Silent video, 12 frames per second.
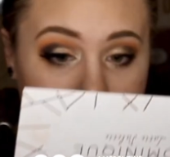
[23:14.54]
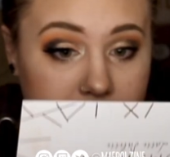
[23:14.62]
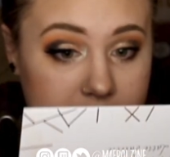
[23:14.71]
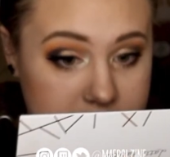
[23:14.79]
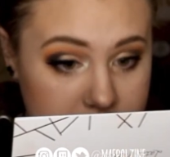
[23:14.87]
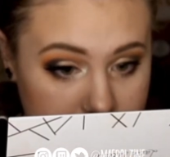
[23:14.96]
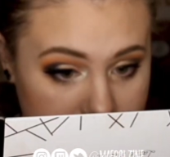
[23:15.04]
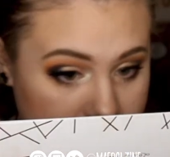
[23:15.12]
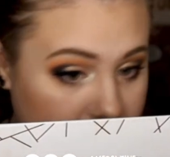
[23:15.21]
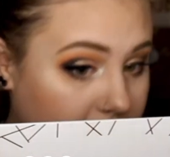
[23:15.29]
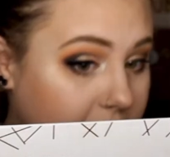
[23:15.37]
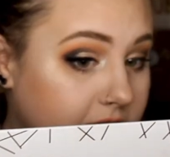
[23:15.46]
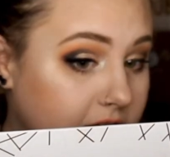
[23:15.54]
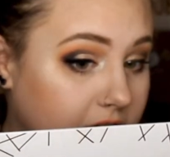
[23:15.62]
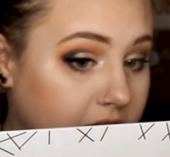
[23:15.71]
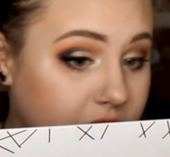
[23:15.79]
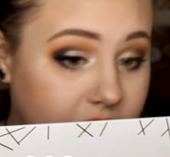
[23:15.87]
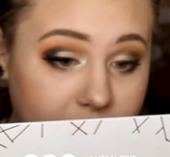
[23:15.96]
but I do have an
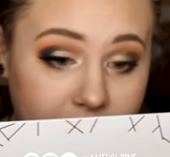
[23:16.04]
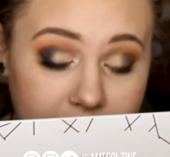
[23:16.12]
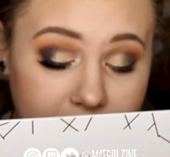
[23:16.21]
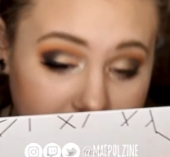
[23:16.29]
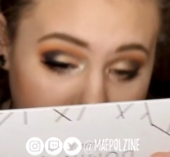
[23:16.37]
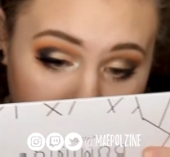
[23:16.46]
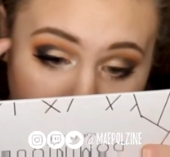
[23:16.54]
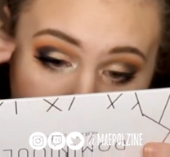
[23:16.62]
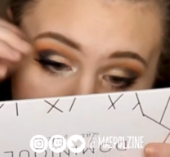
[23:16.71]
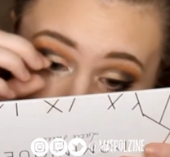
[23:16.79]
affiliate code